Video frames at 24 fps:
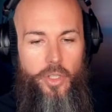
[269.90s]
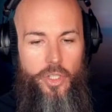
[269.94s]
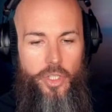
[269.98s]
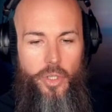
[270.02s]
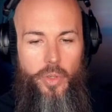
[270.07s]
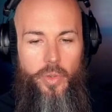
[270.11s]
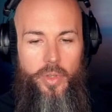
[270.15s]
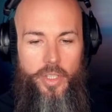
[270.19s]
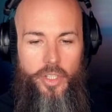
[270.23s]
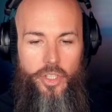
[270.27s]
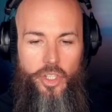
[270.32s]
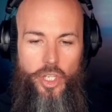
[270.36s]

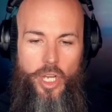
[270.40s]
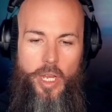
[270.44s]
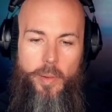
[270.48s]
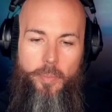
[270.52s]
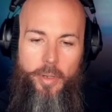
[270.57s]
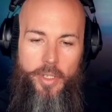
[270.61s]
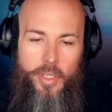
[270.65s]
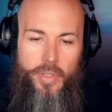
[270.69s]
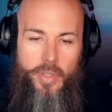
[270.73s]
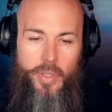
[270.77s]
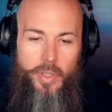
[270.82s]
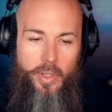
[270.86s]
to the
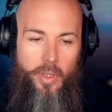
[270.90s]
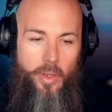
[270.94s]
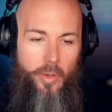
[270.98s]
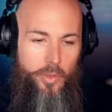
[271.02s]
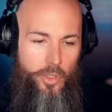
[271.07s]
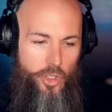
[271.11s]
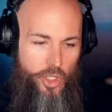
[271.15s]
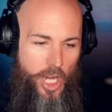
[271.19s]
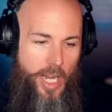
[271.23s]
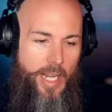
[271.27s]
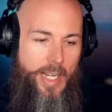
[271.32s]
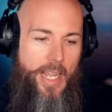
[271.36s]
cheapest
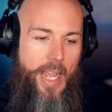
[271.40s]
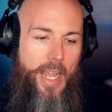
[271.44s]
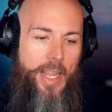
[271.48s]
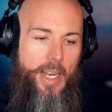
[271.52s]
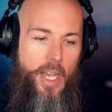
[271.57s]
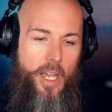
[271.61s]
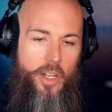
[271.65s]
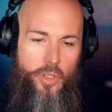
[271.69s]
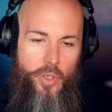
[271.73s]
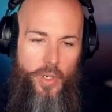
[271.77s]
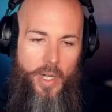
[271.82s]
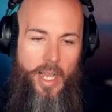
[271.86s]

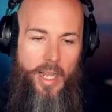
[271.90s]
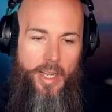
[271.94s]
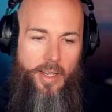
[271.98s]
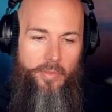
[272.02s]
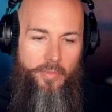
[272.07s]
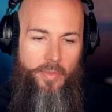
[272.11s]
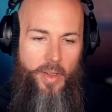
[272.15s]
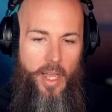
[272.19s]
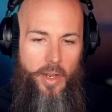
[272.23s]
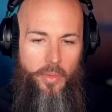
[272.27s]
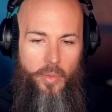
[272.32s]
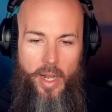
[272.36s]
JD800 I
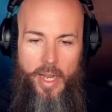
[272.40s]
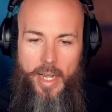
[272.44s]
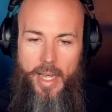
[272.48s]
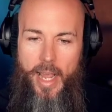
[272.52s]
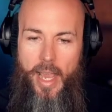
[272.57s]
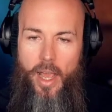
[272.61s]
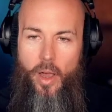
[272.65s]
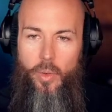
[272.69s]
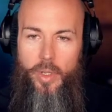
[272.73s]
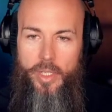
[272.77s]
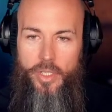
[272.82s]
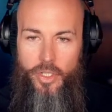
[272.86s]
can find right
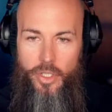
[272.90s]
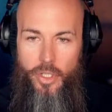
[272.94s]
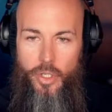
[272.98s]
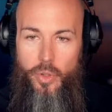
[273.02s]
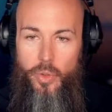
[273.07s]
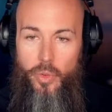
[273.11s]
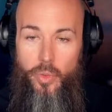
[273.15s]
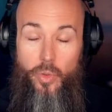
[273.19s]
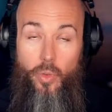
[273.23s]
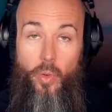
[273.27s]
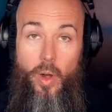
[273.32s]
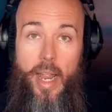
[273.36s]
now is
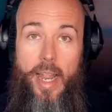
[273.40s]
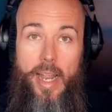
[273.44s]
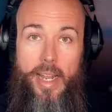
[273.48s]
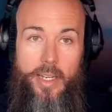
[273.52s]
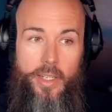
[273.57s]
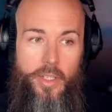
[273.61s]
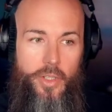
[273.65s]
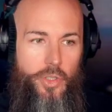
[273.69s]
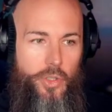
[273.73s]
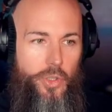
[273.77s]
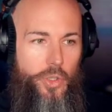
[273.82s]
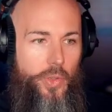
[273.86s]

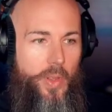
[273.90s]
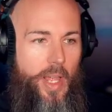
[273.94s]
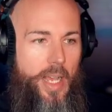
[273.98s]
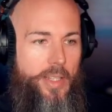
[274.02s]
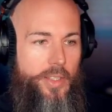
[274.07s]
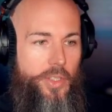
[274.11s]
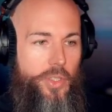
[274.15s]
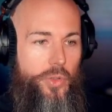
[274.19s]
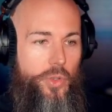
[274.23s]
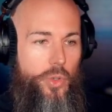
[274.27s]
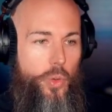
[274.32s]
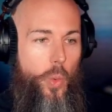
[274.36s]
$2,000, so
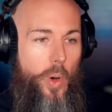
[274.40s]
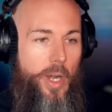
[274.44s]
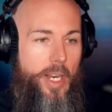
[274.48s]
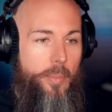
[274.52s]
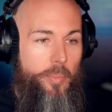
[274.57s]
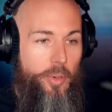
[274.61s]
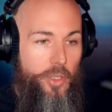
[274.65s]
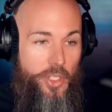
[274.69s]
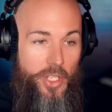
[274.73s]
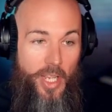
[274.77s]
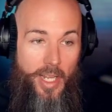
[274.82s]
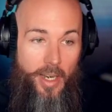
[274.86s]
that's
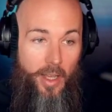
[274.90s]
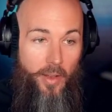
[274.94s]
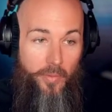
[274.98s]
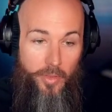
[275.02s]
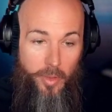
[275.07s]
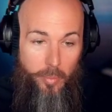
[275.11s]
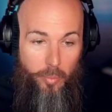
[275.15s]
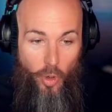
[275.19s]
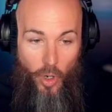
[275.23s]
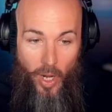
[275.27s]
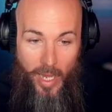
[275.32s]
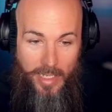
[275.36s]
20%
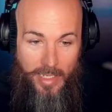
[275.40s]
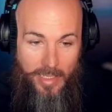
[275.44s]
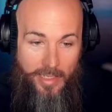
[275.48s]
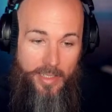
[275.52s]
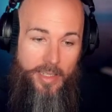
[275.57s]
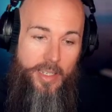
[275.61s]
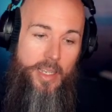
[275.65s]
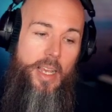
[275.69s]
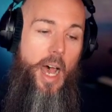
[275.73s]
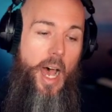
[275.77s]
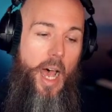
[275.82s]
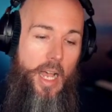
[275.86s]
of the
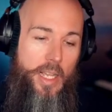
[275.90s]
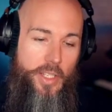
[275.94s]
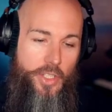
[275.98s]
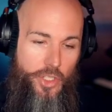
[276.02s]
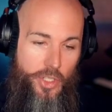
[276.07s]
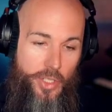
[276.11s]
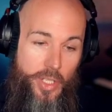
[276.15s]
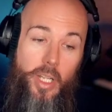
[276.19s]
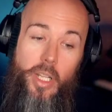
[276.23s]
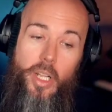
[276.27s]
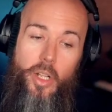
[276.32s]
price. Still